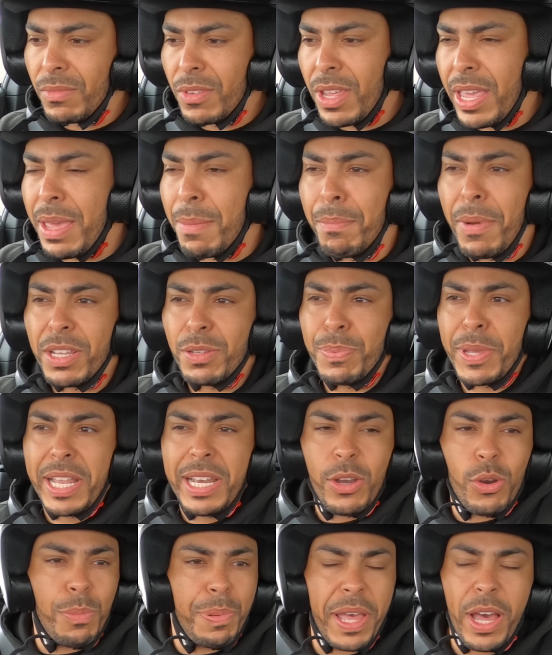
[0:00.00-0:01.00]
It must be a
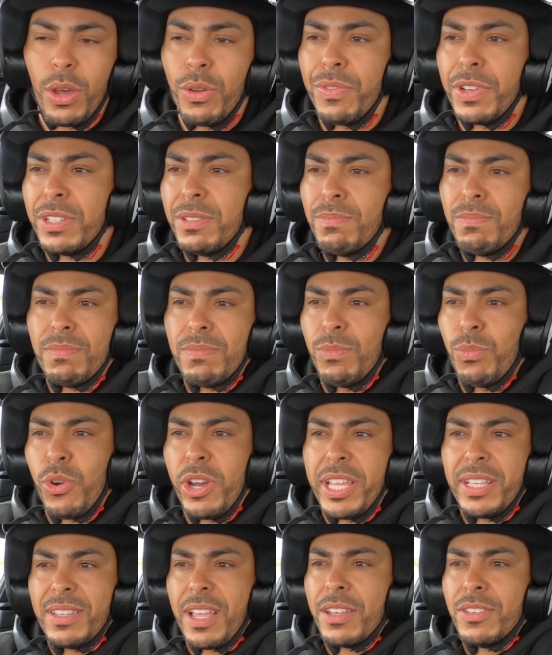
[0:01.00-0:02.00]
little bit over what
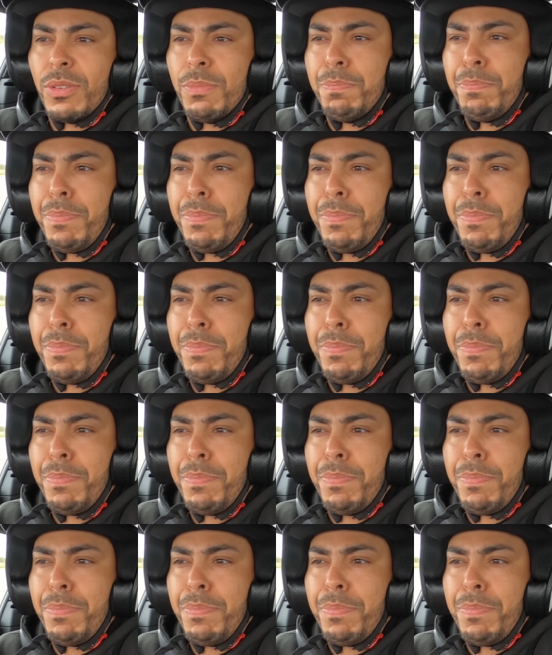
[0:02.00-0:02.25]
it does on